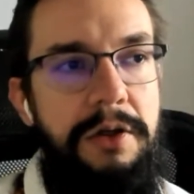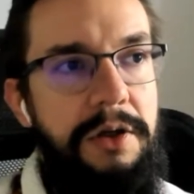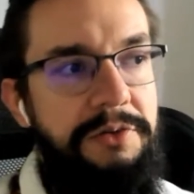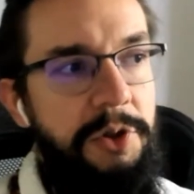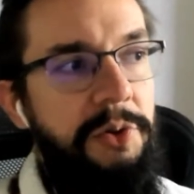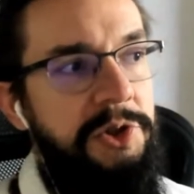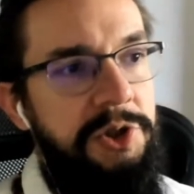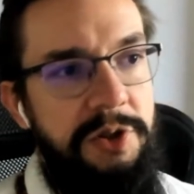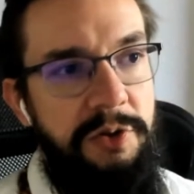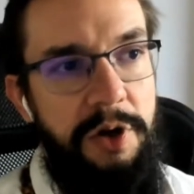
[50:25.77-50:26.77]
Those
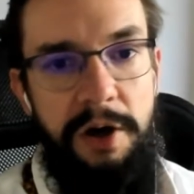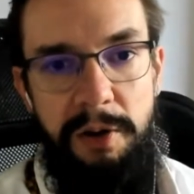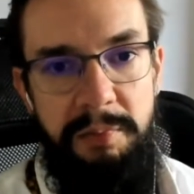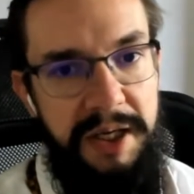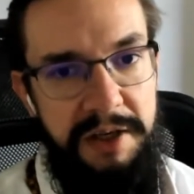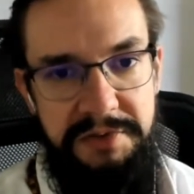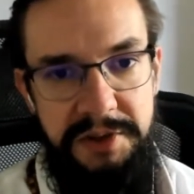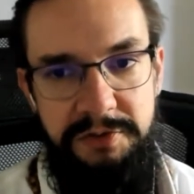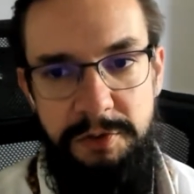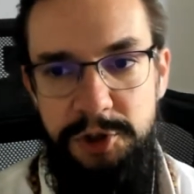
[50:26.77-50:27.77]
could all
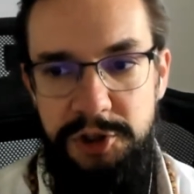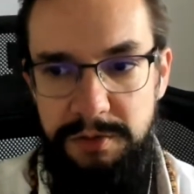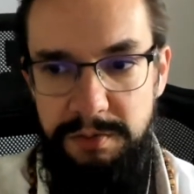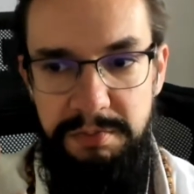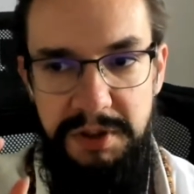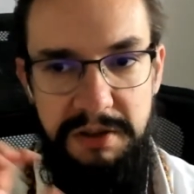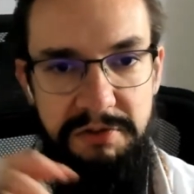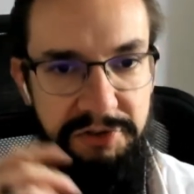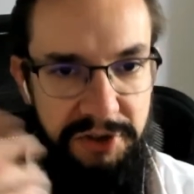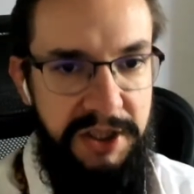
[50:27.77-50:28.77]
benefit from just being
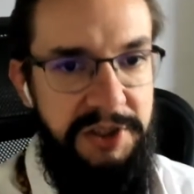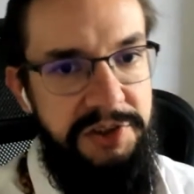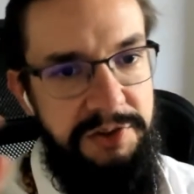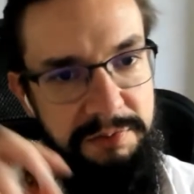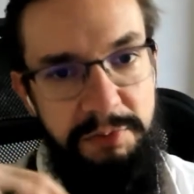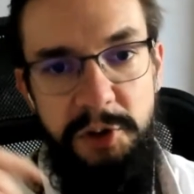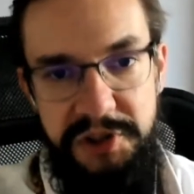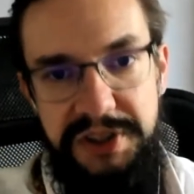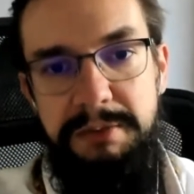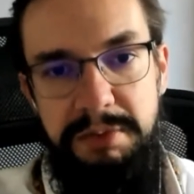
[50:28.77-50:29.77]
phrased more
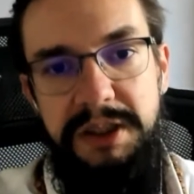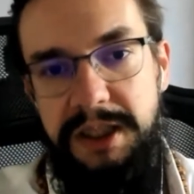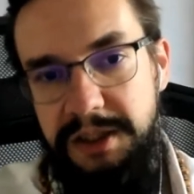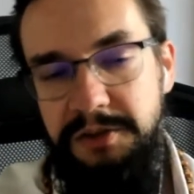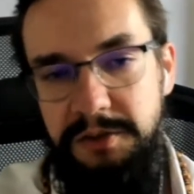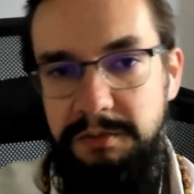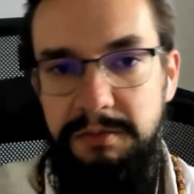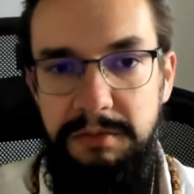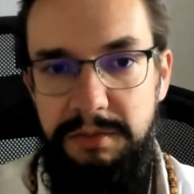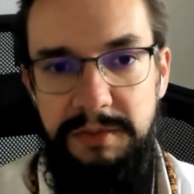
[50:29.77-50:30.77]
simply and
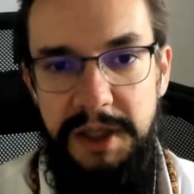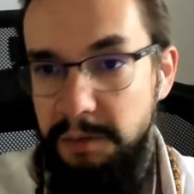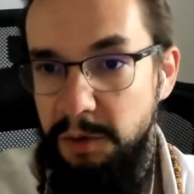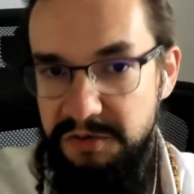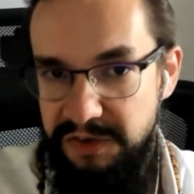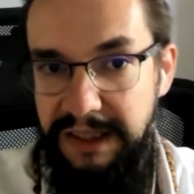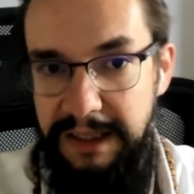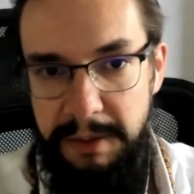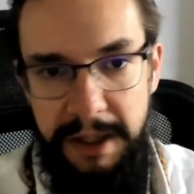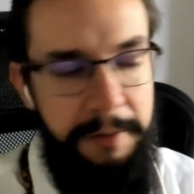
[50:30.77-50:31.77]
in a more
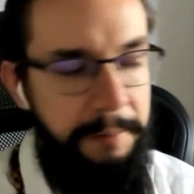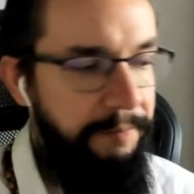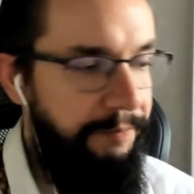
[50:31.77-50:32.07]
friendly manner.